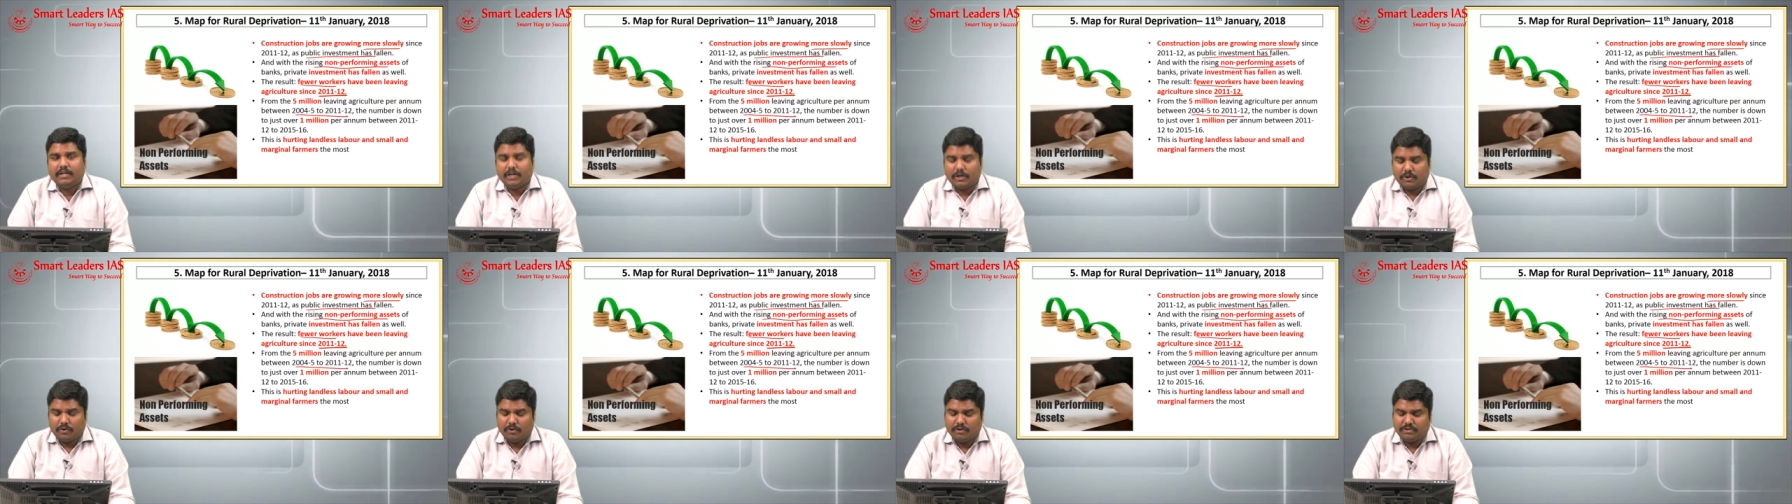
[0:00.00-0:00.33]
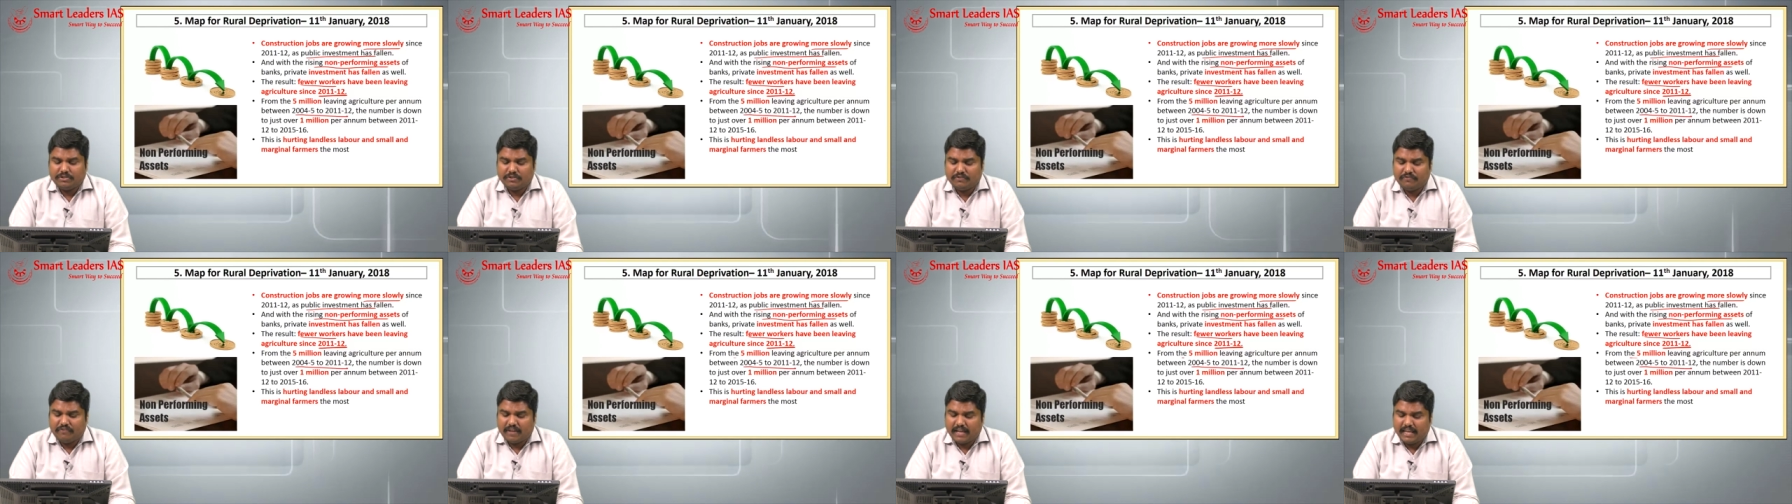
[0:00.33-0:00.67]
close
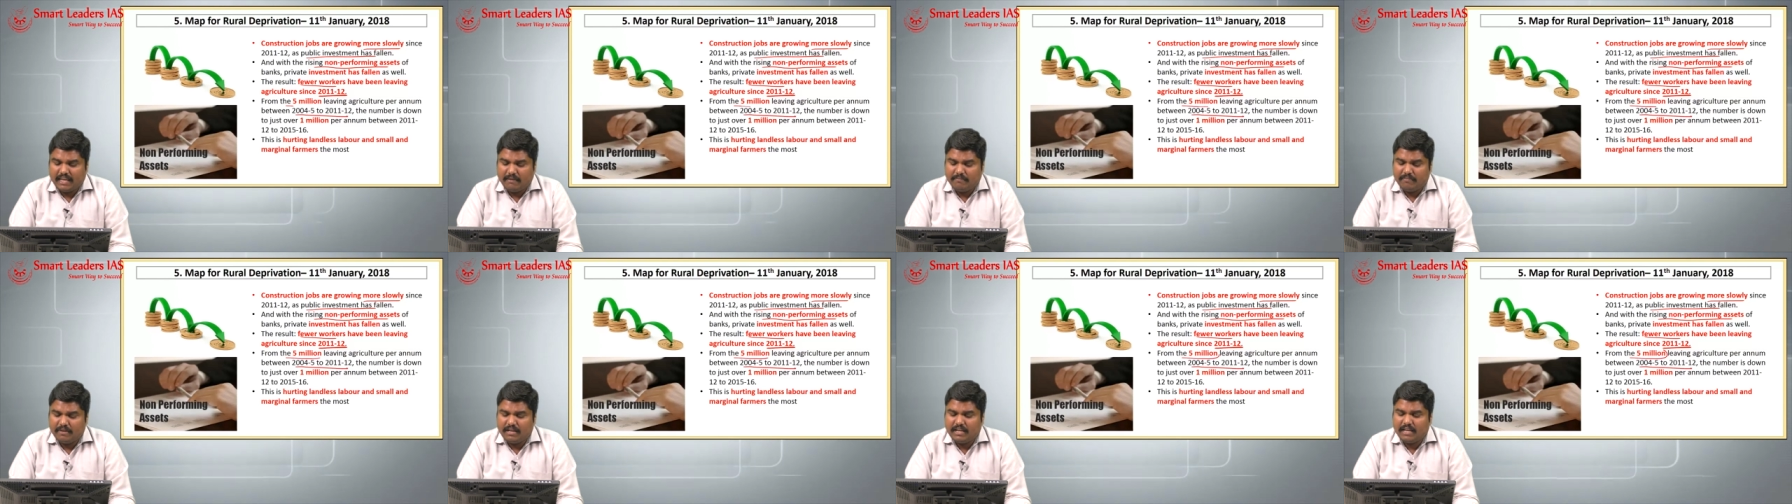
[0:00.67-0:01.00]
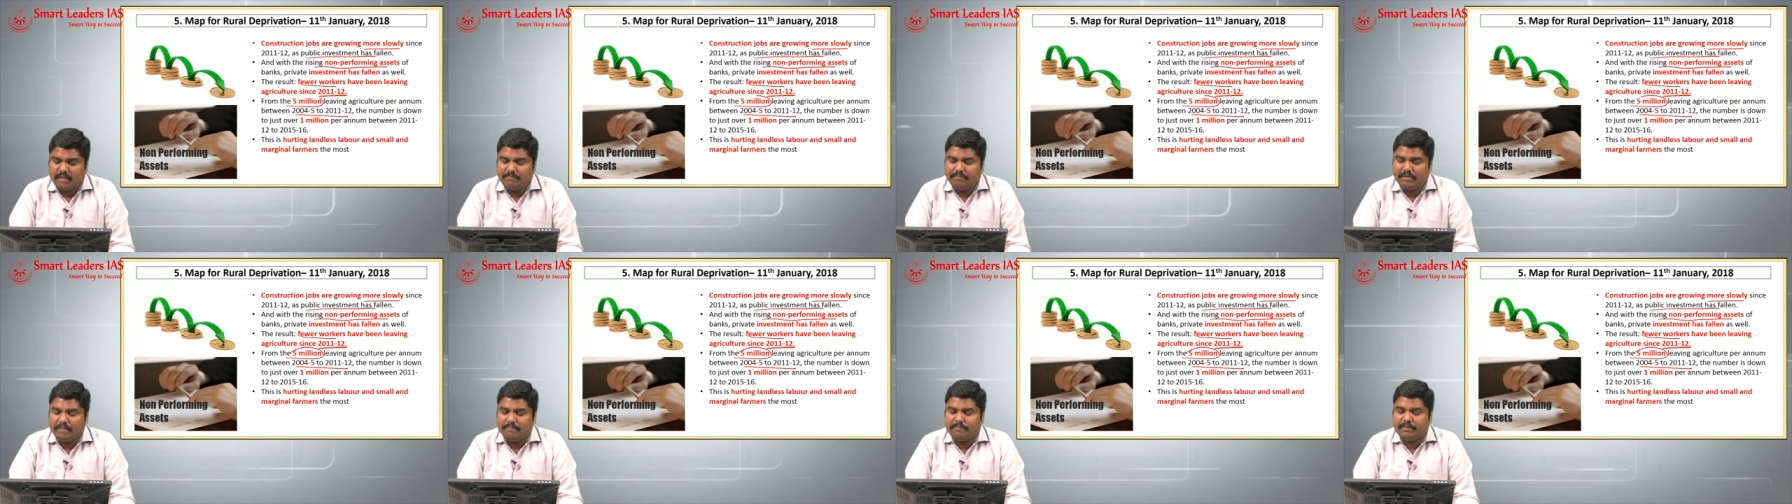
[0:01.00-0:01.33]
to 5
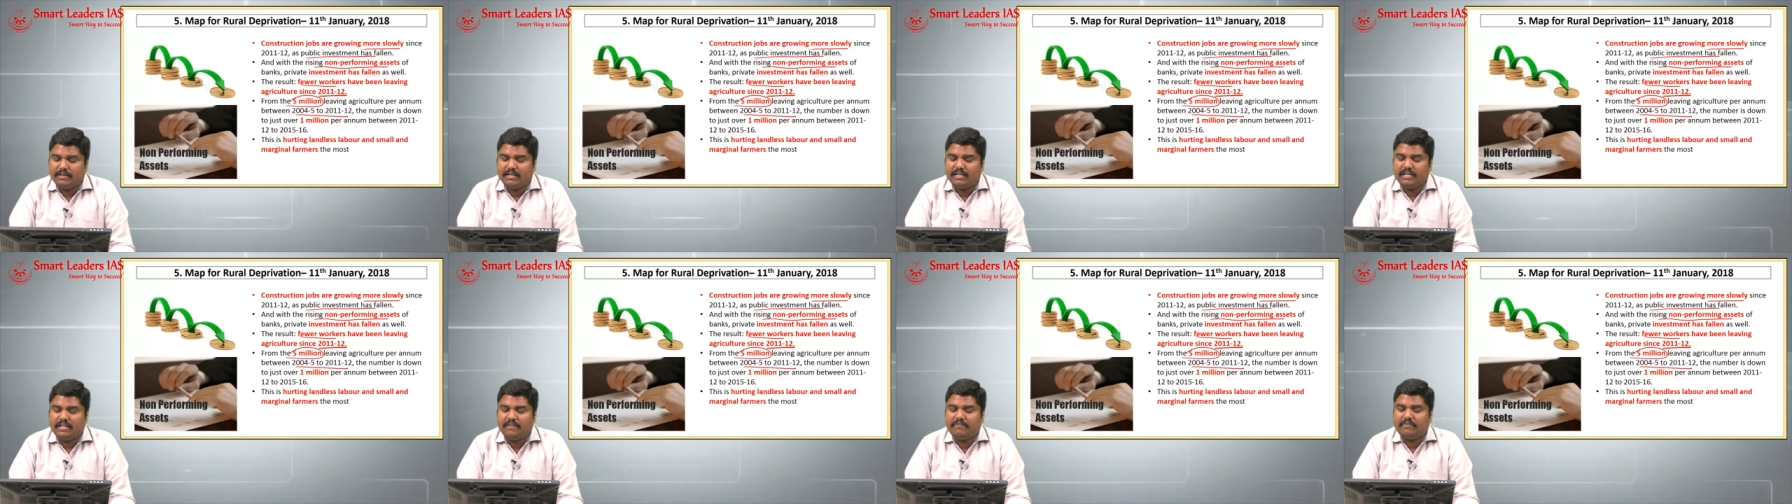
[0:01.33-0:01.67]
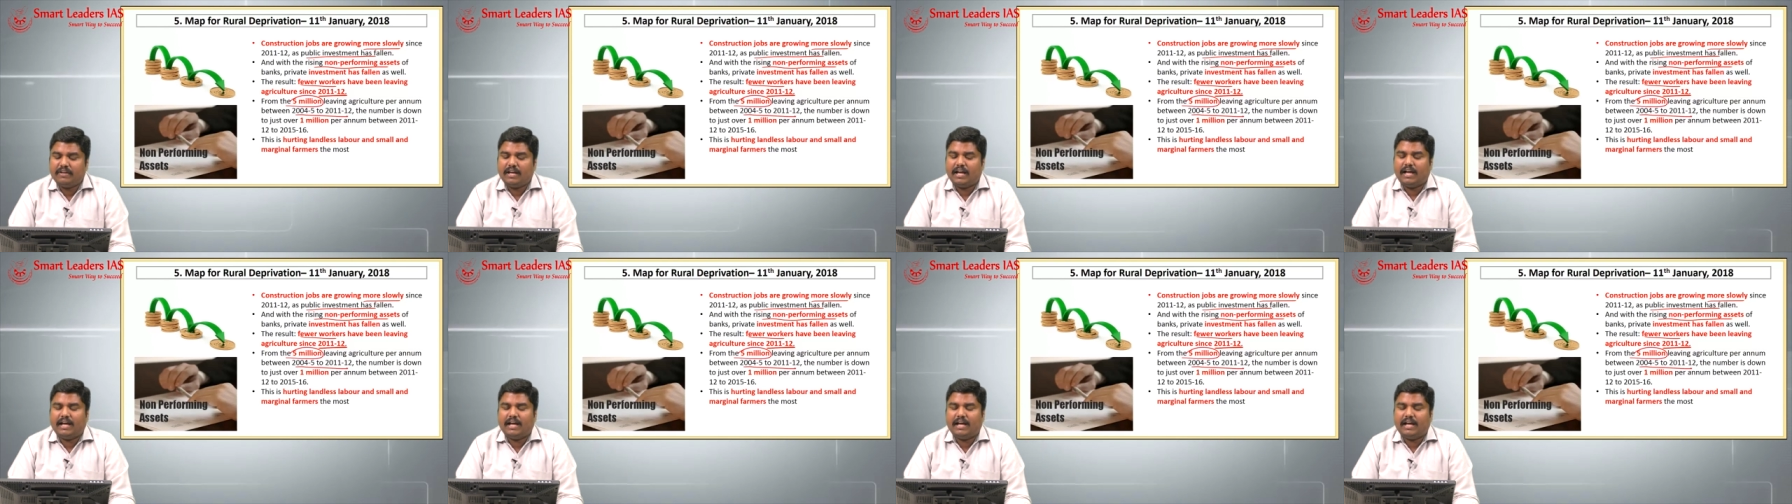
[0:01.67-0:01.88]
million people leave